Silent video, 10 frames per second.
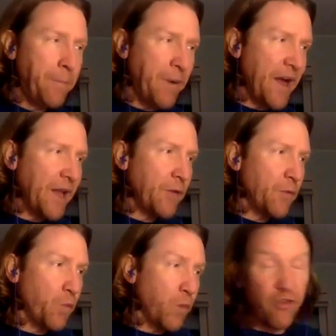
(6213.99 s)
But
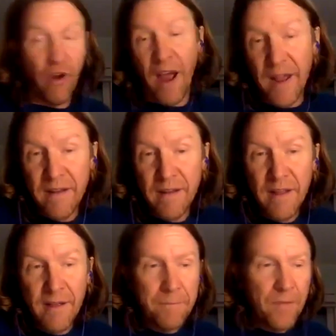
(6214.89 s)
we tried.
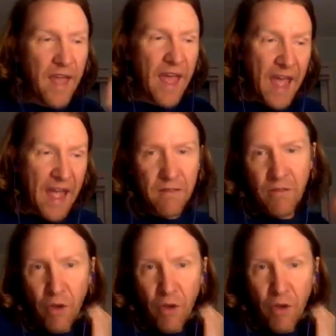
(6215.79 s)
And